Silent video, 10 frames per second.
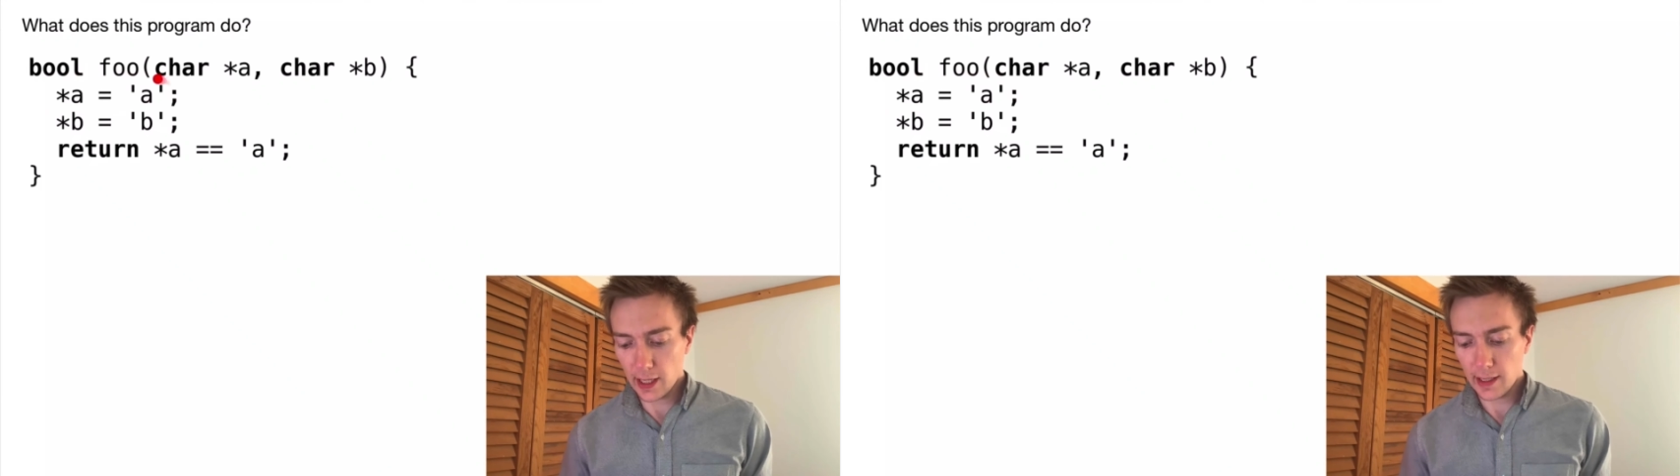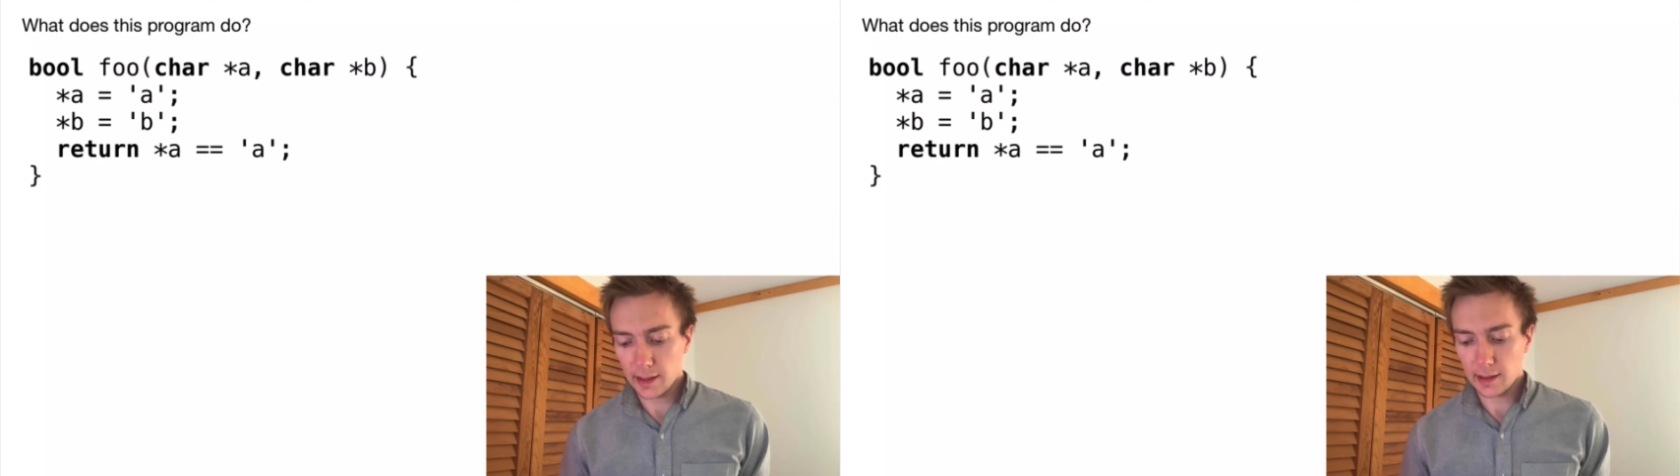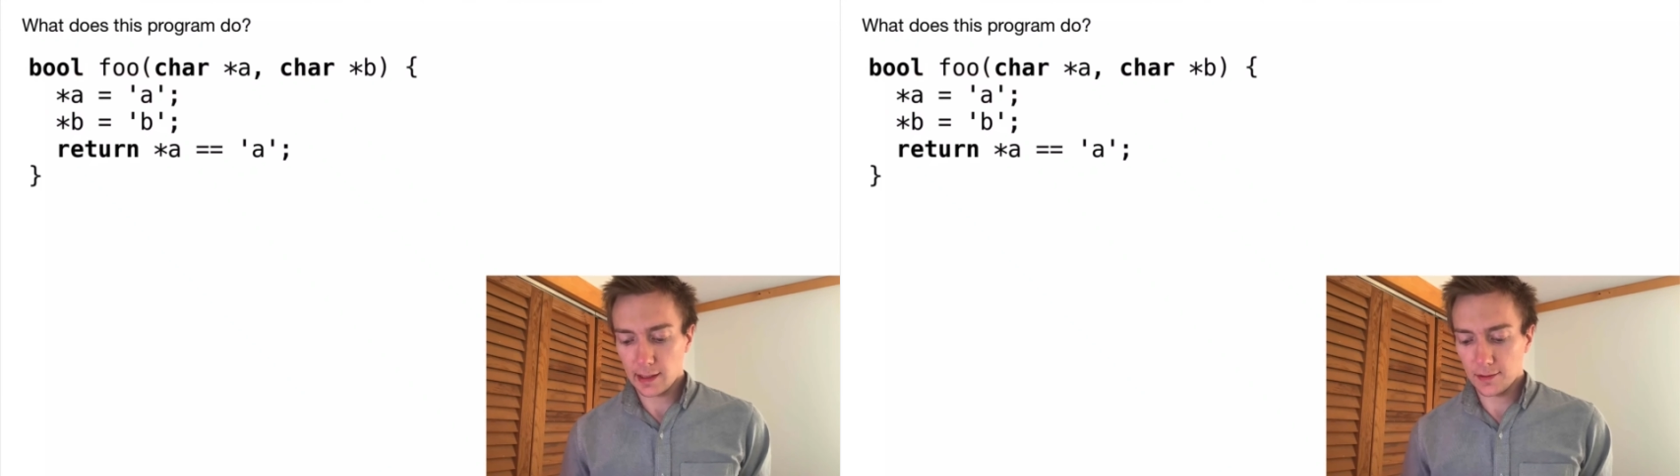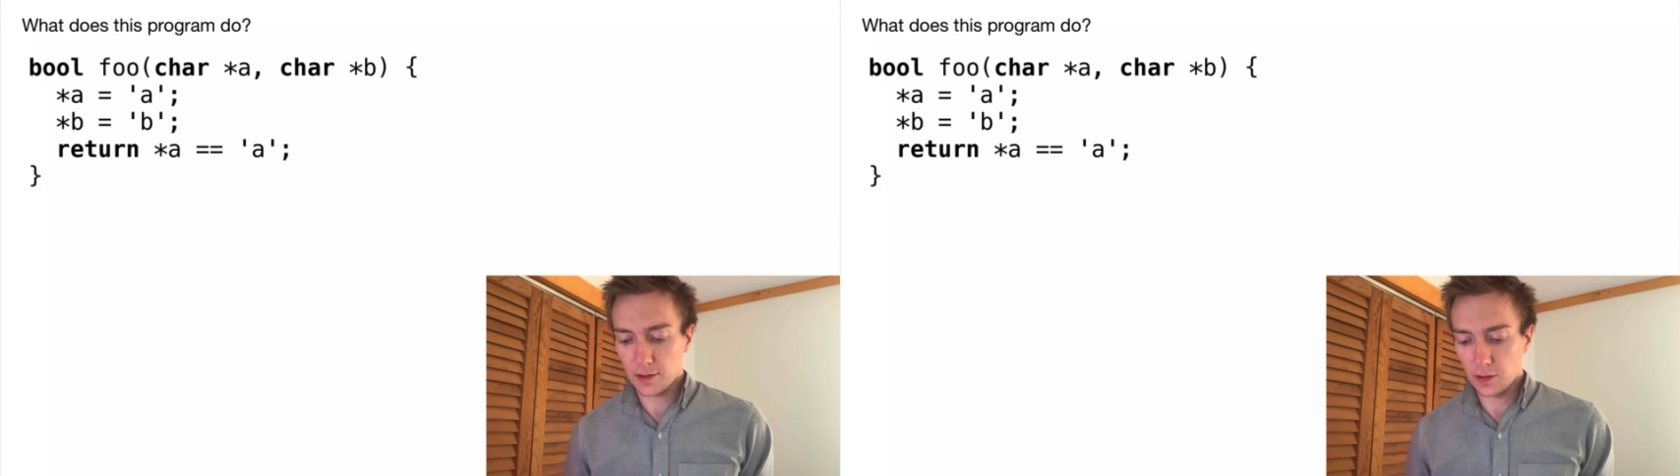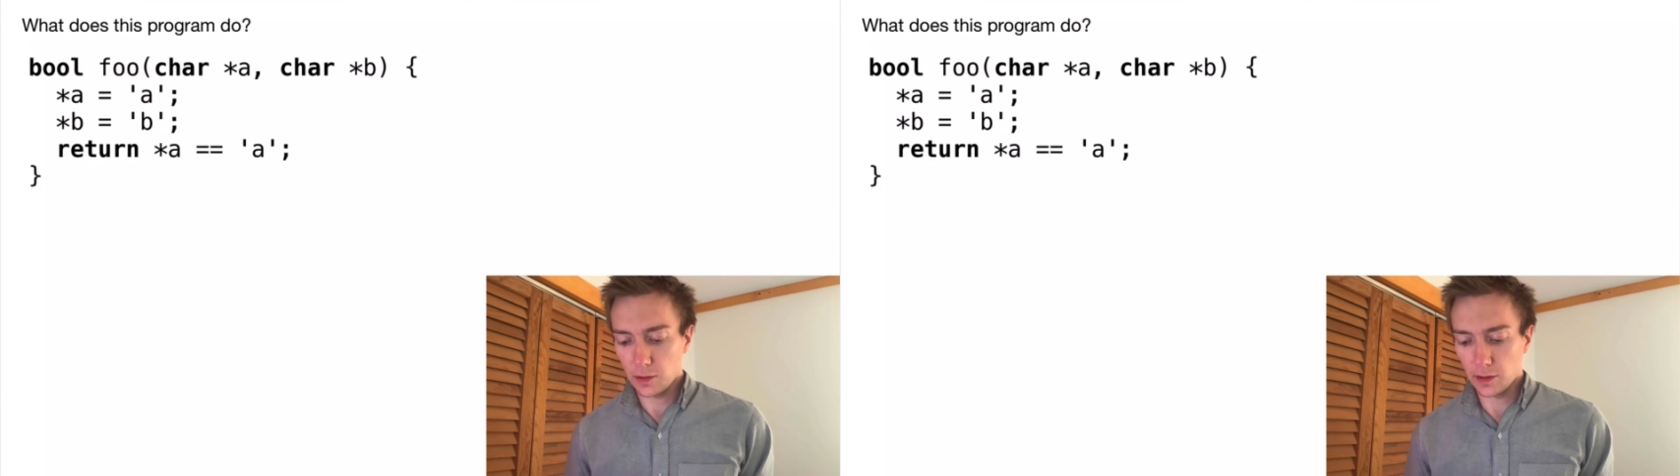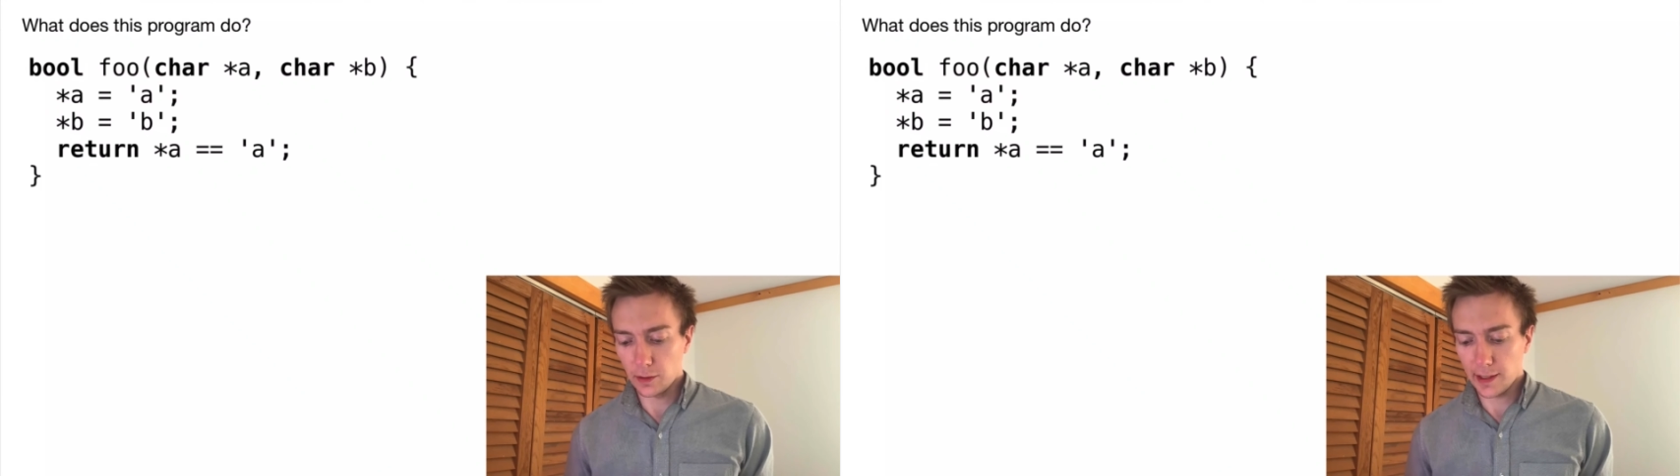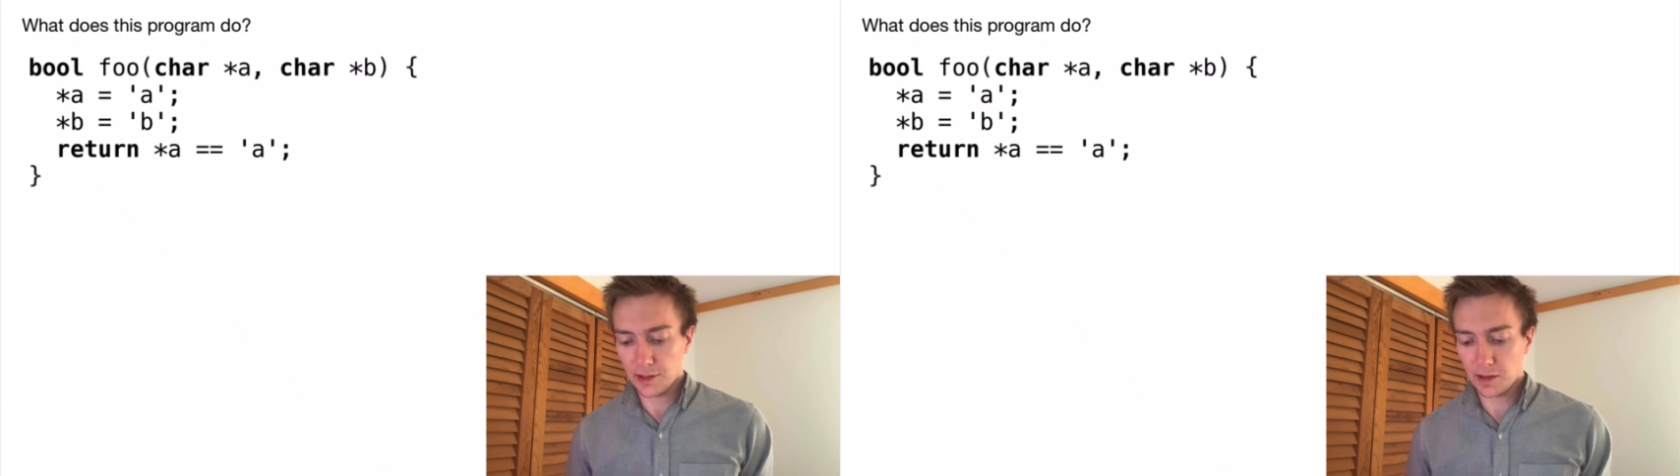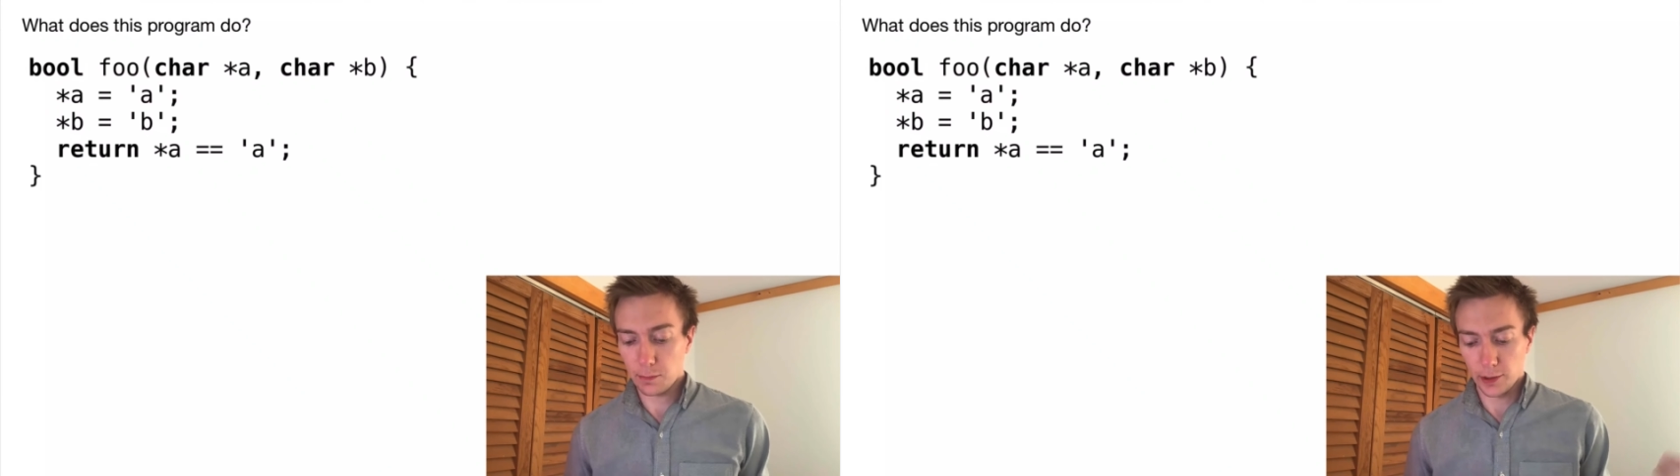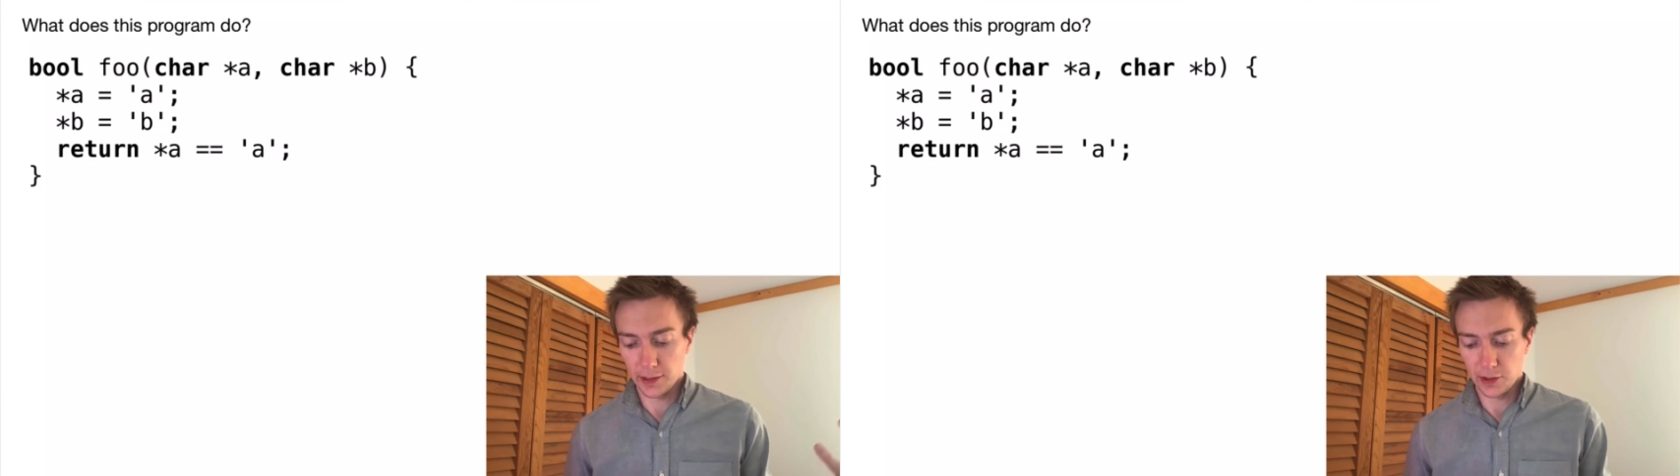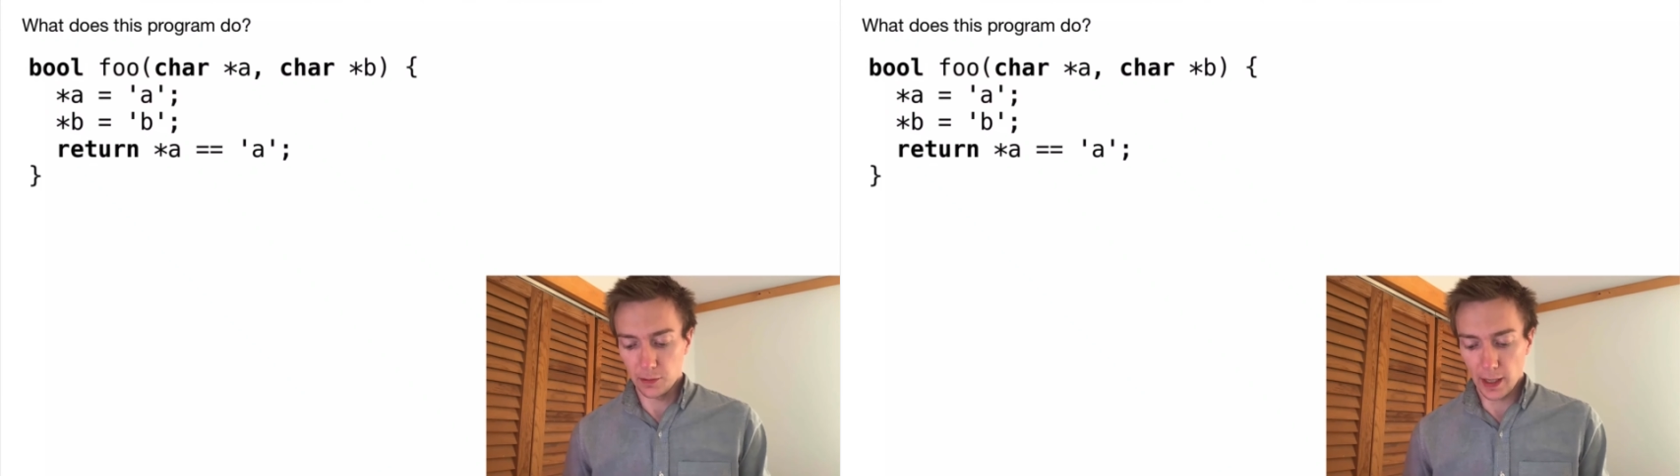A into the location
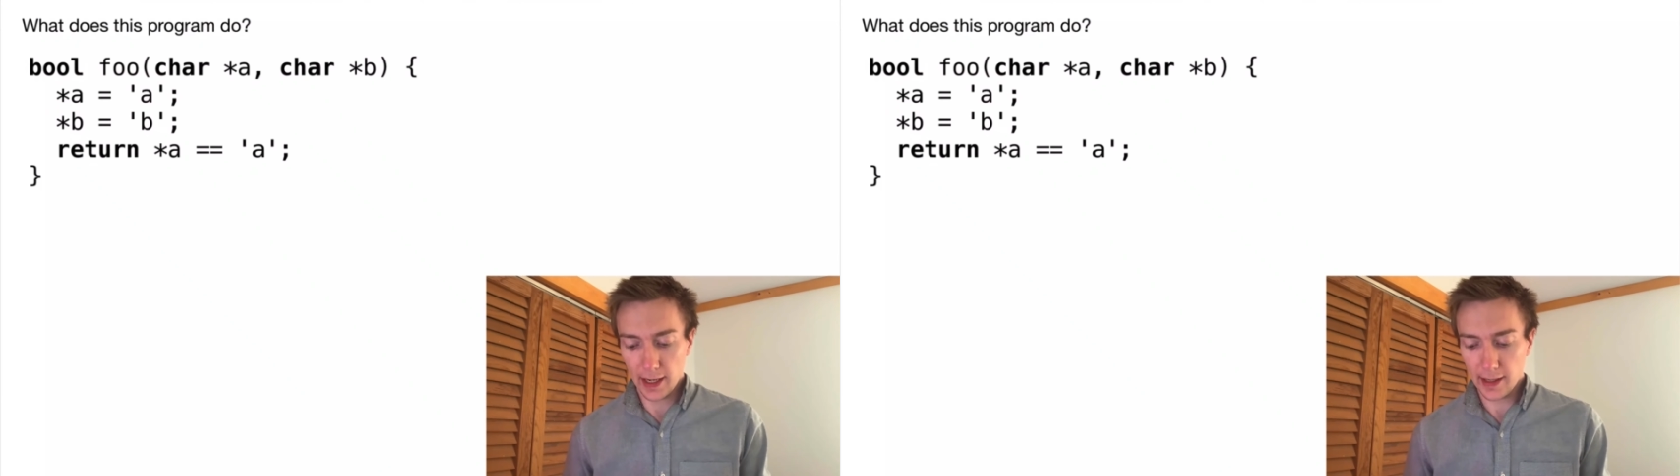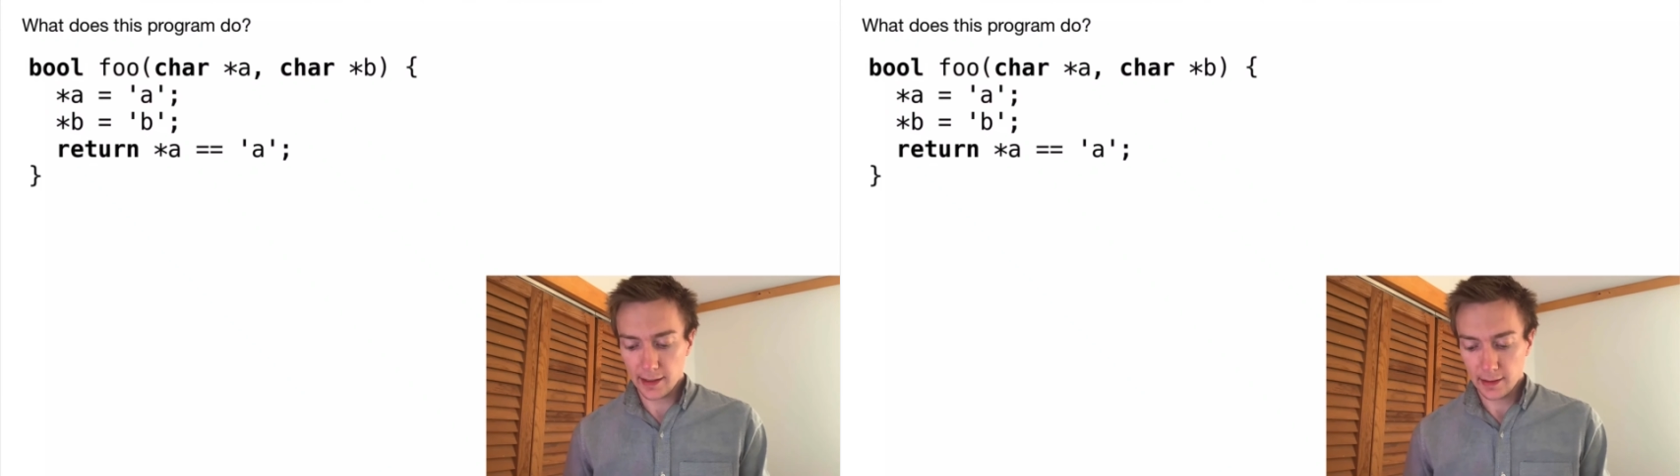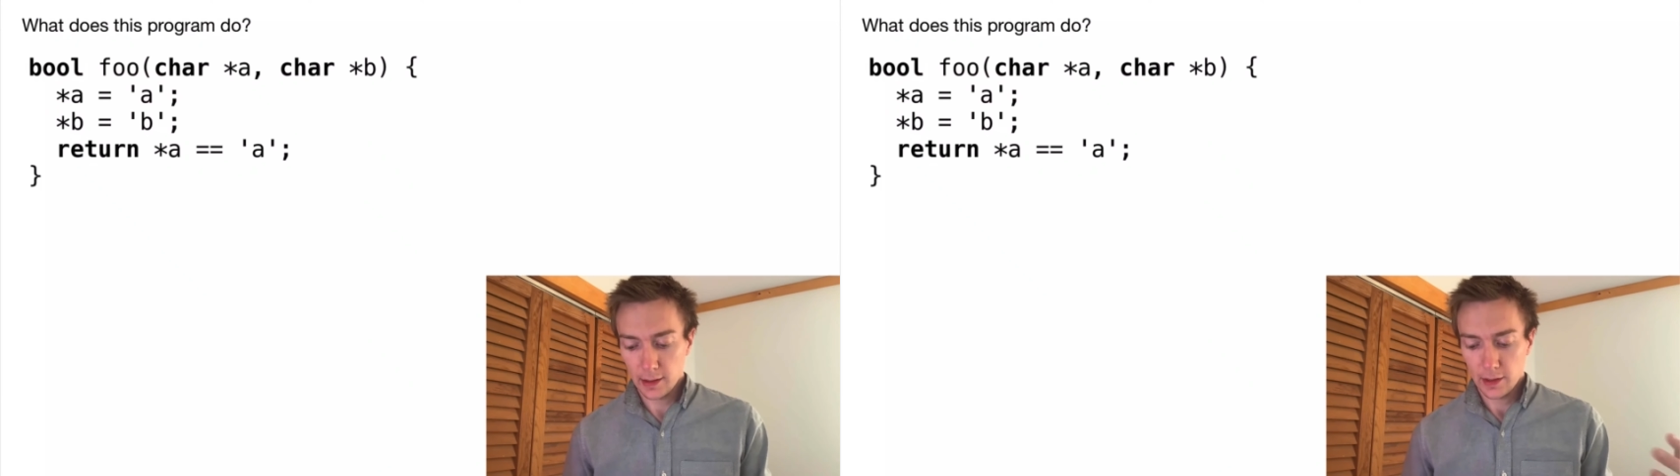pointed to by A,